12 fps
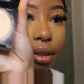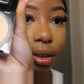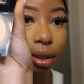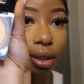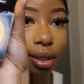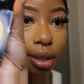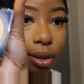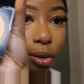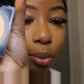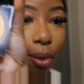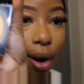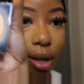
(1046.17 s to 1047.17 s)
it is a
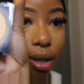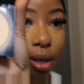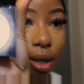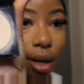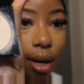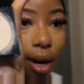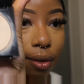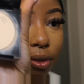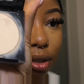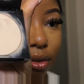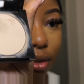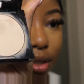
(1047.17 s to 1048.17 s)
little brighter. I've
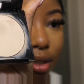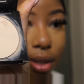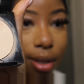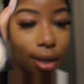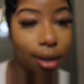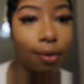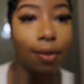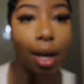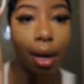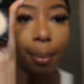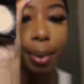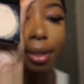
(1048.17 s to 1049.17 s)
used it to death,
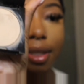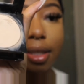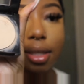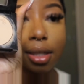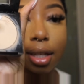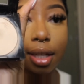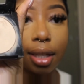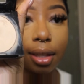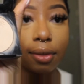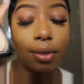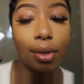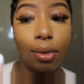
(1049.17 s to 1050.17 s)
but this is gonna
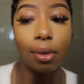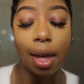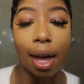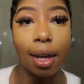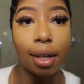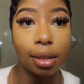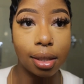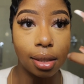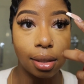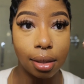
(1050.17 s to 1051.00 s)
give you that.